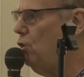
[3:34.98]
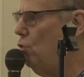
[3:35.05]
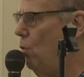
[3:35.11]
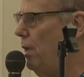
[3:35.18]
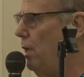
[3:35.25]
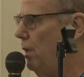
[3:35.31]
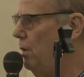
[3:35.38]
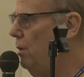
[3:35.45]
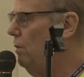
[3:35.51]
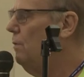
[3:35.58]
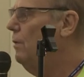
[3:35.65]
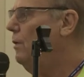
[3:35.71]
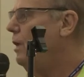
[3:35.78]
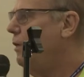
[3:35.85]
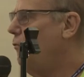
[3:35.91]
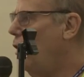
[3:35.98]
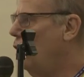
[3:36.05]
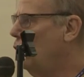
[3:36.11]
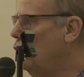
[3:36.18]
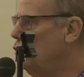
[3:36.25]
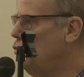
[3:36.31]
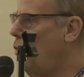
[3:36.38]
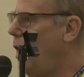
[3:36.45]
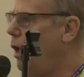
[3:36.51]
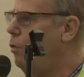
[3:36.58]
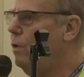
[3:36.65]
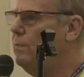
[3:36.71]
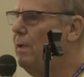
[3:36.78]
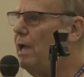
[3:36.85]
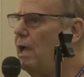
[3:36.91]
you in. If all goes
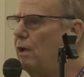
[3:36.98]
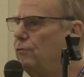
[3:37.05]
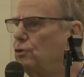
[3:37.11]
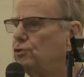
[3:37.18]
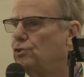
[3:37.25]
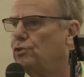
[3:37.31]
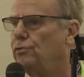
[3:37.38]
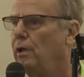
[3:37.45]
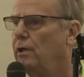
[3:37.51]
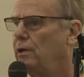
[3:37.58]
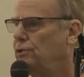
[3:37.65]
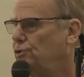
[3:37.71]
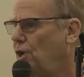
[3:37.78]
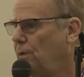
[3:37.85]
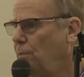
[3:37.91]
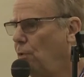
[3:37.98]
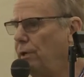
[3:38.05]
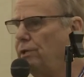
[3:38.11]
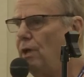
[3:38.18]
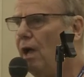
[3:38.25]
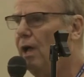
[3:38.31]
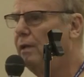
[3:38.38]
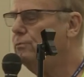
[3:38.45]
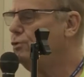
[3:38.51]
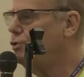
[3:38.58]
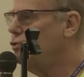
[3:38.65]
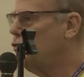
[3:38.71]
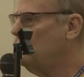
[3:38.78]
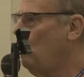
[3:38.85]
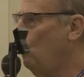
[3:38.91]
well, we may have your checkpoint times or
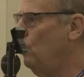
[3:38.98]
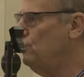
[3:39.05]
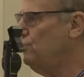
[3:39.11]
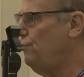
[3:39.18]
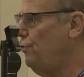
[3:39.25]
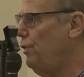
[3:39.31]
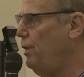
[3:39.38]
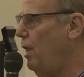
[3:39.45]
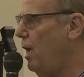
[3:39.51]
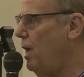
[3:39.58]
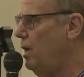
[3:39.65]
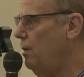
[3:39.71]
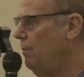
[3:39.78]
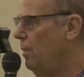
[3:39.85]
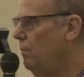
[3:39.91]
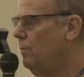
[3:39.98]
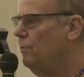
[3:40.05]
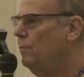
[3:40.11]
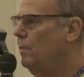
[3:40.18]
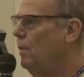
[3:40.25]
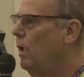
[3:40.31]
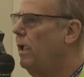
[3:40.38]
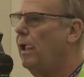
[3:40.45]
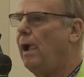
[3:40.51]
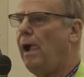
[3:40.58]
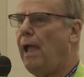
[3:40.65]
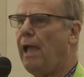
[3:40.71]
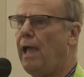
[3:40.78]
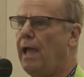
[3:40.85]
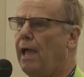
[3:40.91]
your scores for the day,
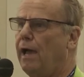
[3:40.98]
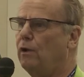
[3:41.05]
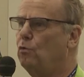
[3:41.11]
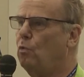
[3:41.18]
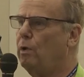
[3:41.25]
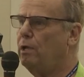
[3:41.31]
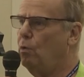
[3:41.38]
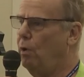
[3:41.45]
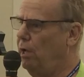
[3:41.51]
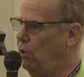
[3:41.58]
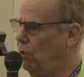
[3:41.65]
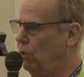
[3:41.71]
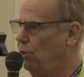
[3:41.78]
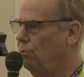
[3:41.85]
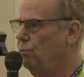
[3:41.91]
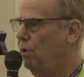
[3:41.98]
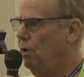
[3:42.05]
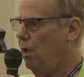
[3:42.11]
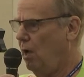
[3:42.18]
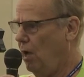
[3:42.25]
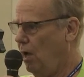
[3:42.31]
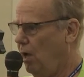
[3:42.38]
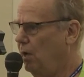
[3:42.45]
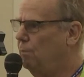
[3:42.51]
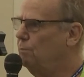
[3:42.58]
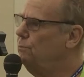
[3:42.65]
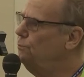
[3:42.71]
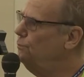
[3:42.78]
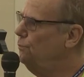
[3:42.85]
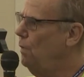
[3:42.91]
and we will
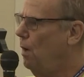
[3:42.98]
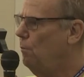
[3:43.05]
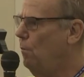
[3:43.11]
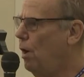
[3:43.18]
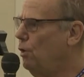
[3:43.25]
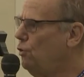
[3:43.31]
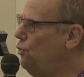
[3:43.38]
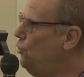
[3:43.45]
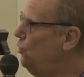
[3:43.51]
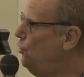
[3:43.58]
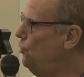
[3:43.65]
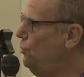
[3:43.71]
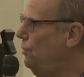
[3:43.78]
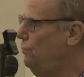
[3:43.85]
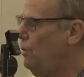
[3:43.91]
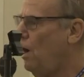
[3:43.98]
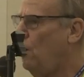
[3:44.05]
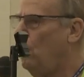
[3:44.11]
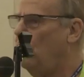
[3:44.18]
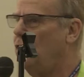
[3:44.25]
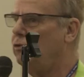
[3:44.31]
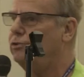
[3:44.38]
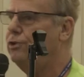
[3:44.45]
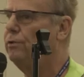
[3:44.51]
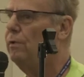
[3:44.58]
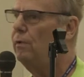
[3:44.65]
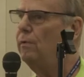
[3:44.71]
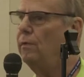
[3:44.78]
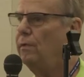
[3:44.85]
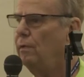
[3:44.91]
mark your card,
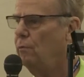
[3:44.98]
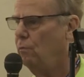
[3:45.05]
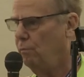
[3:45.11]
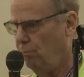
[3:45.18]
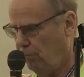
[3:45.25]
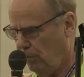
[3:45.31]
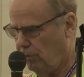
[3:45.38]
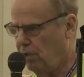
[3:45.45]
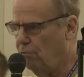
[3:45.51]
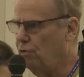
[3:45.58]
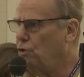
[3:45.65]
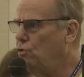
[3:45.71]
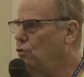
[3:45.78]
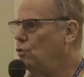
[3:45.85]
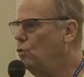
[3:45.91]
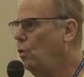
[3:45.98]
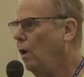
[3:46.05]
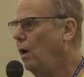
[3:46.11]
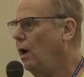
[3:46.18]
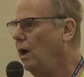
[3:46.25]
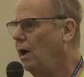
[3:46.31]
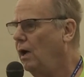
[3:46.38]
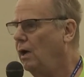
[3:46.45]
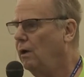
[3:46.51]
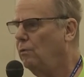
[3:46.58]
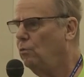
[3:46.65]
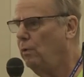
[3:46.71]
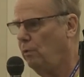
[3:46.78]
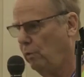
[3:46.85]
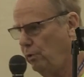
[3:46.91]

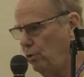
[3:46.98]
we'll